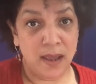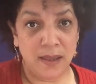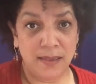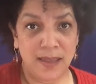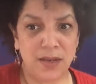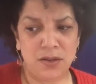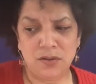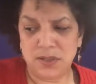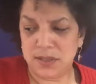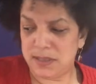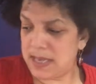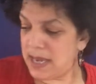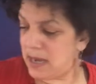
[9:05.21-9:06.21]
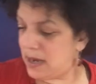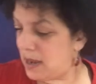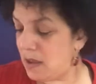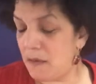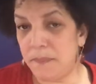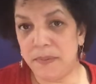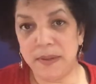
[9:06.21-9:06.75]
then you just can't
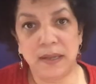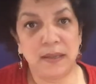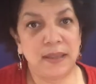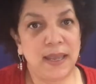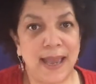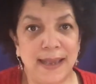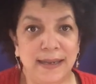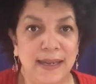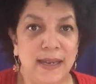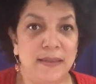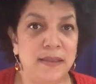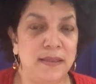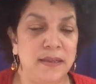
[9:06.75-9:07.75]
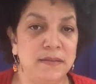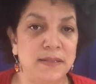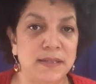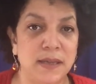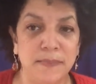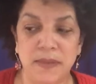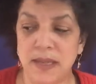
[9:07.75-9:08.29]
help but get the idea that there's
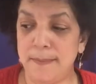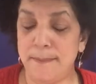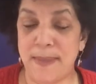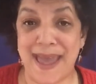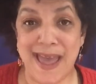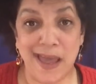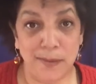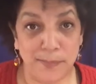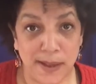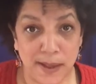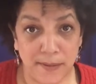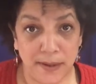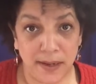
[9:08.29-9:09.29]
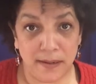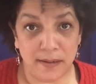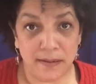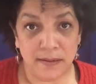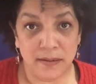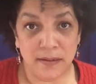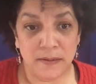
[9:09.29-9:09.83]
something bad about it.
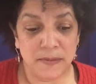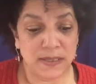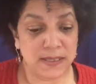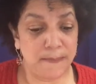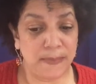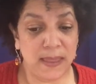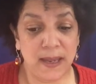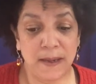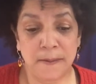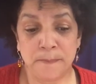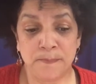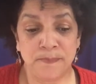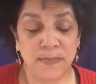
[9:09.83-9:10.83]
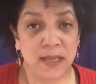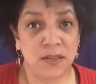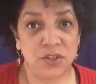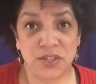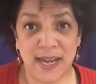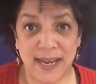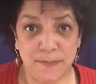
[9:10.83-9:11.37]
Something
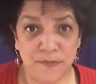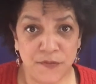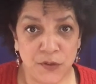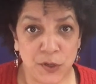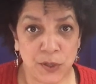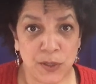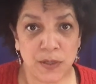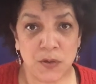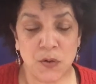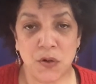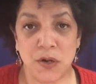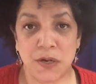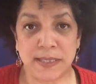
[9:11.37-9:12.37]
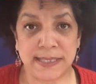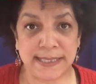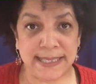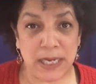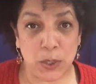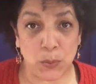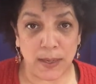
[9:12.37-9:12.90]
shameful or
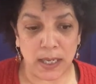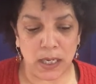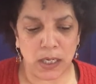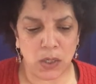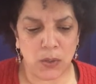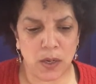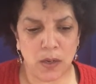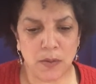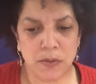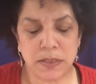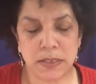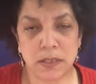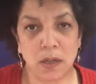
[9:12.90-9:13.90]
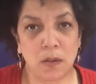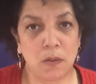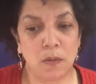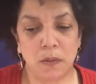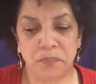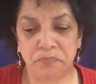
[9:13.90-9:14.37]
secret, you know? So